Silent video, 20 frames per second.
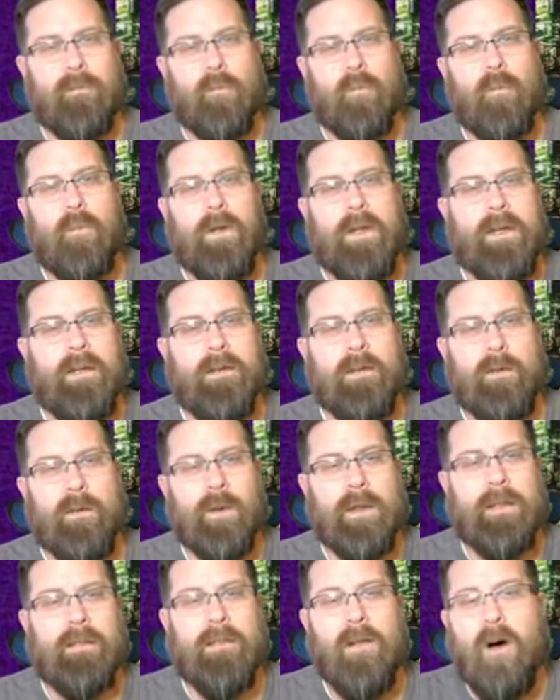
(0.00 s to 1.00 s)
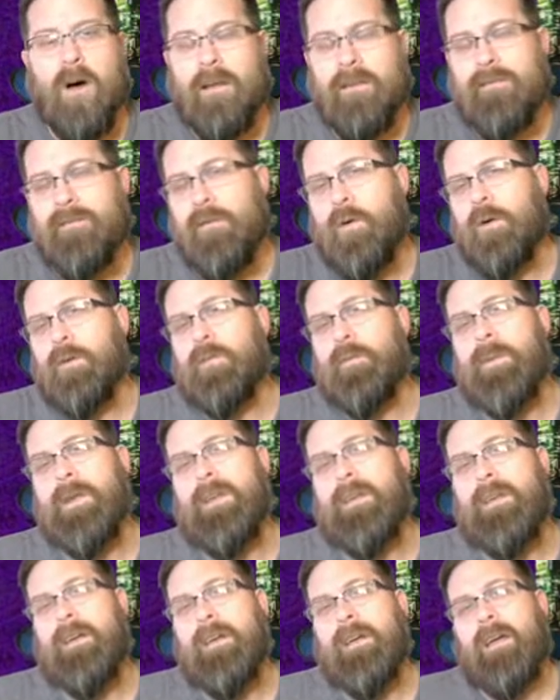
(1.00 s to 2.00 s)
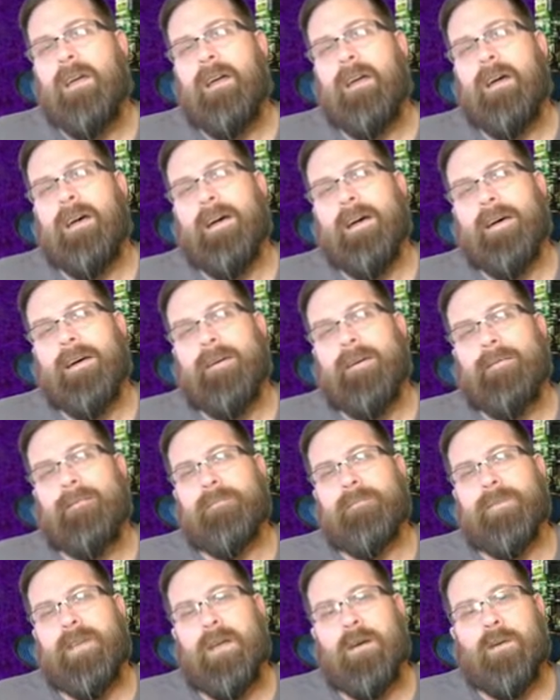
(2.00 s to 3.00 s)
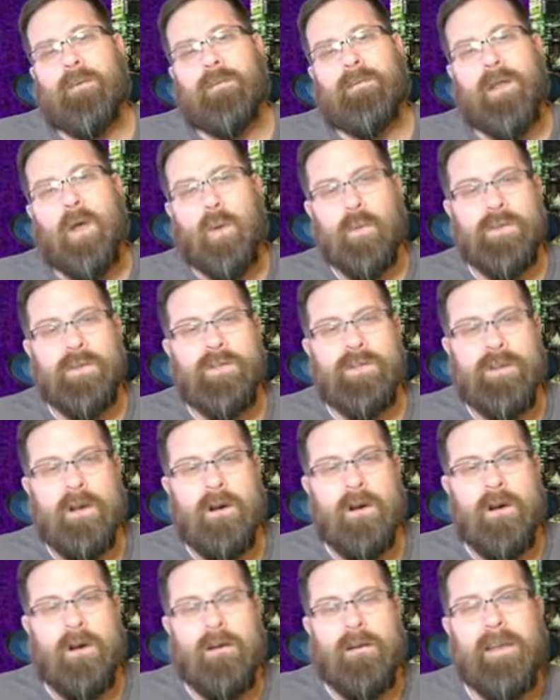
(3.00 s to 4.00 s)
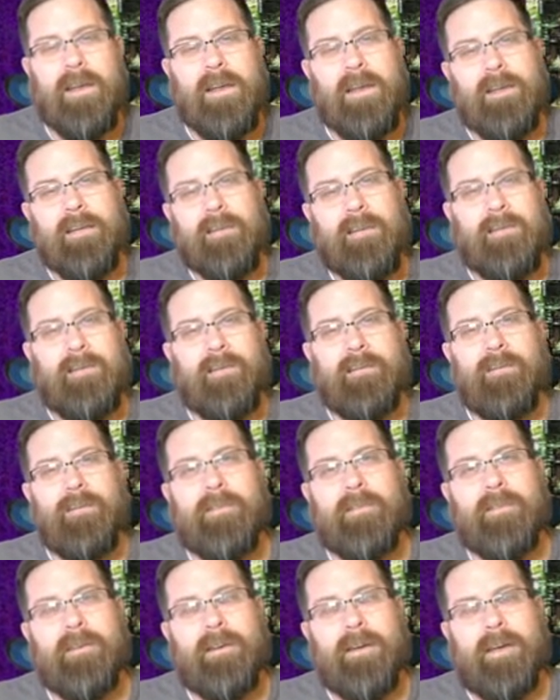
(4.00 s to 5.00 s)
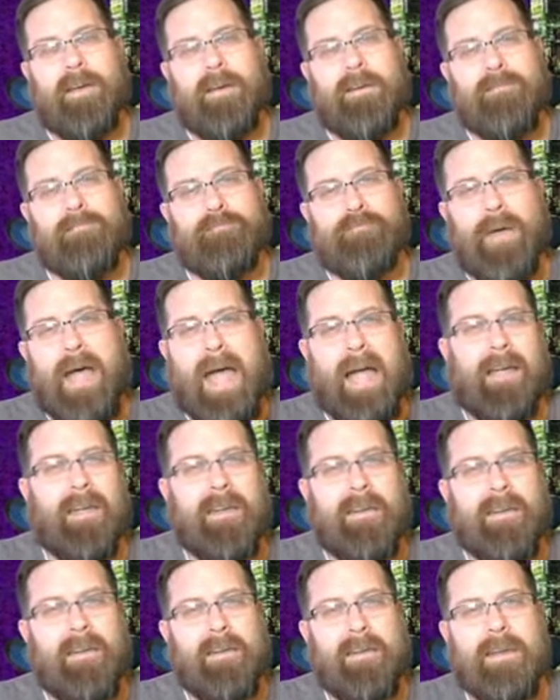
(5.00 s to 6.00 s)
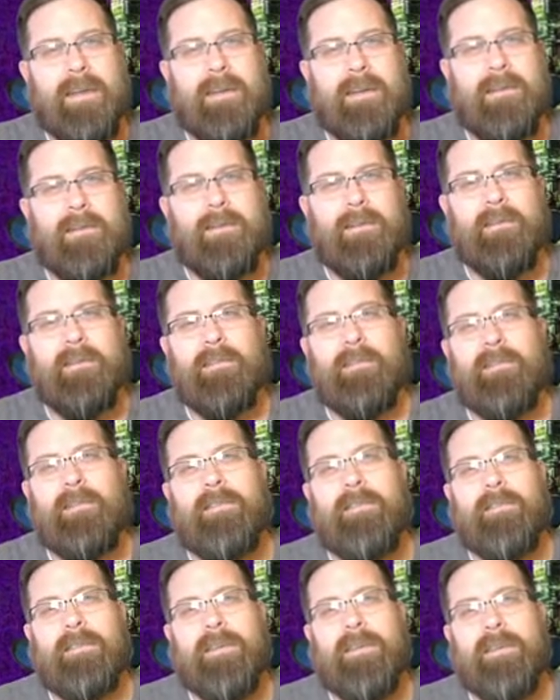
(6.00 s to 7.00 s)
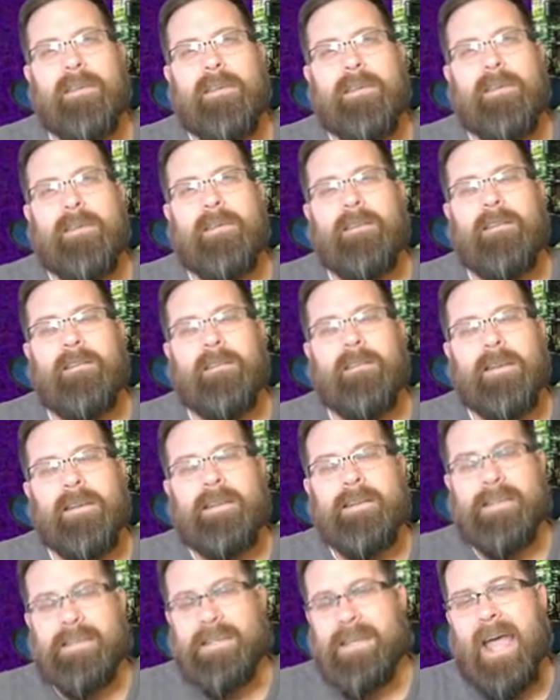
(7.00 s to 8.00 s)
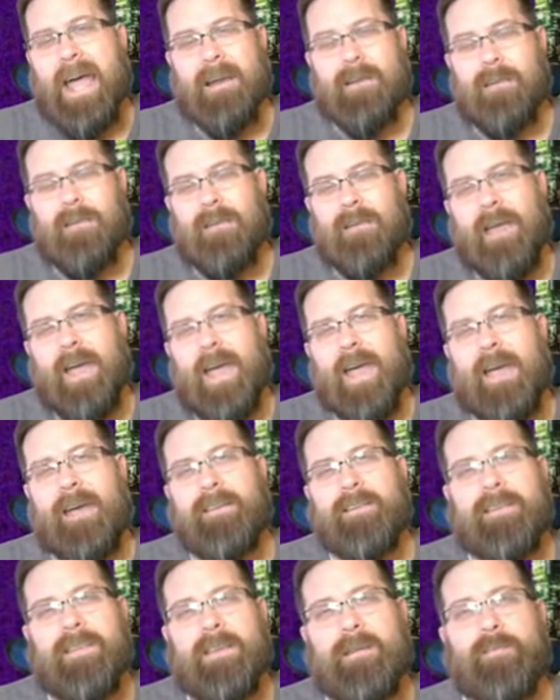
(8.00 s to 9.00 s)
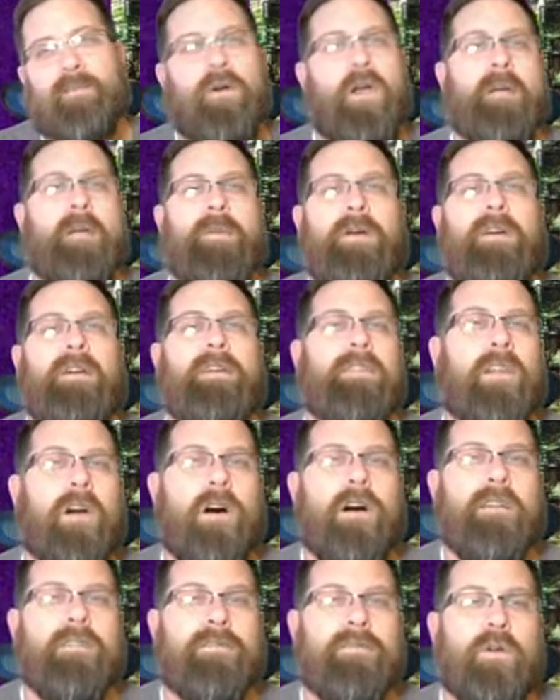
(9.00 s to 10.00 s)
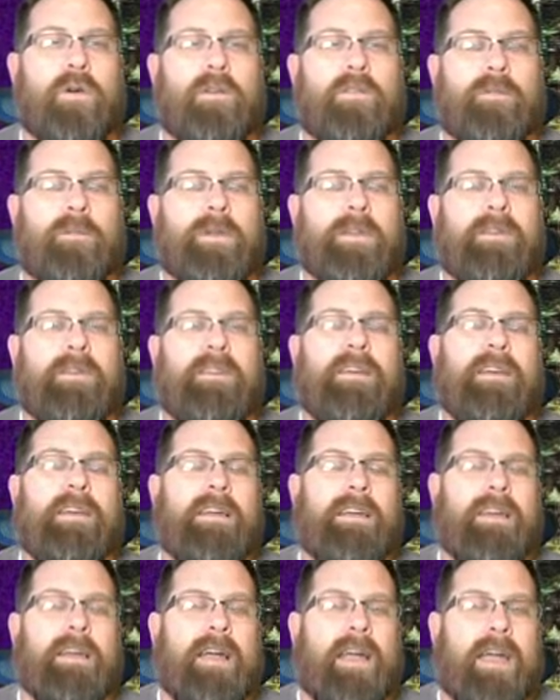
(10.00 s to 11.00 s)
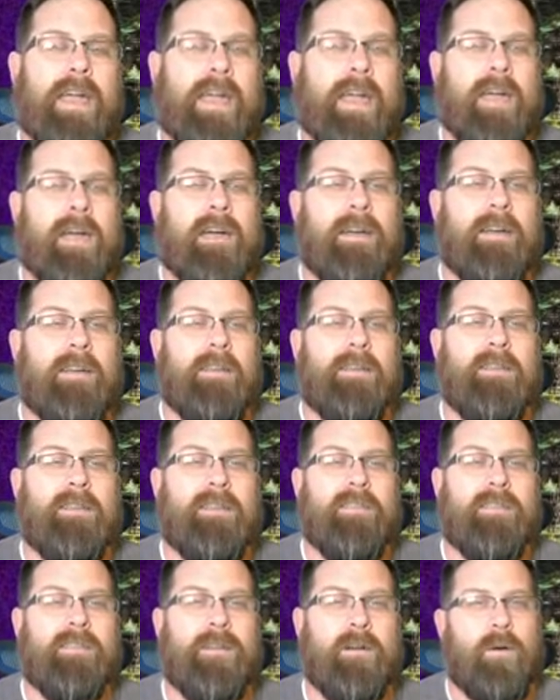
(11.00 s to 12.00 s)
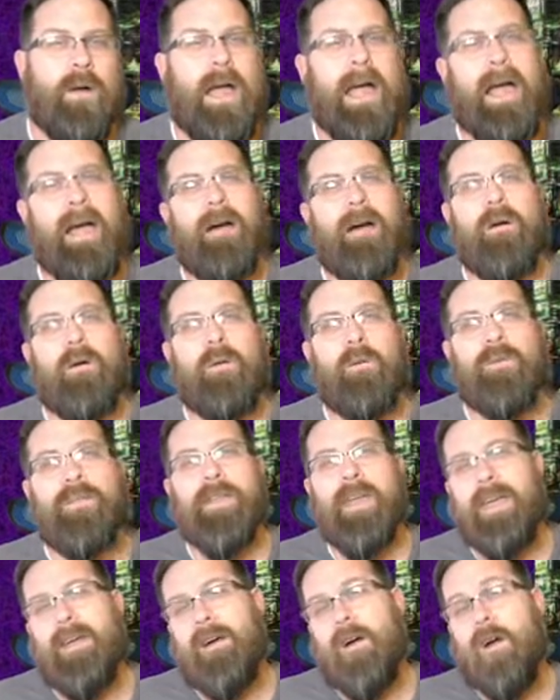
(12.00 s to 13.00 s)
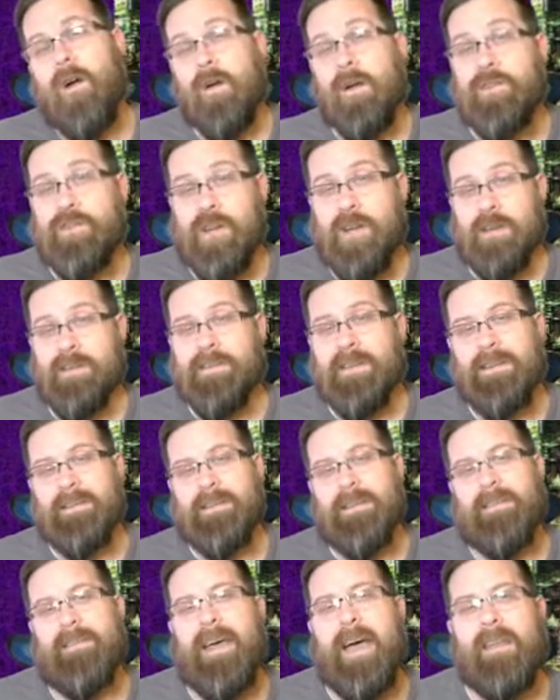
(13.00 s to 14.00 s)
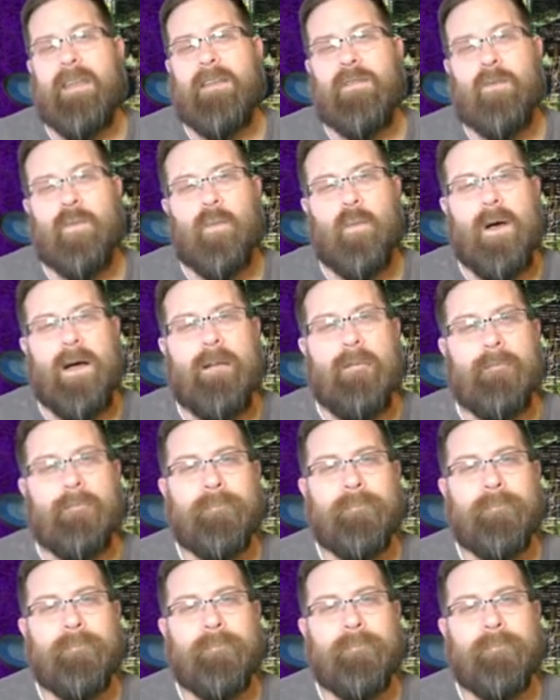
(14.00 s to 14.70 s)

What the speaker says: including law enforcement. You know, Lone Star is back in Seattle as the primary law enforcement, and so how they are adjusting to that as well.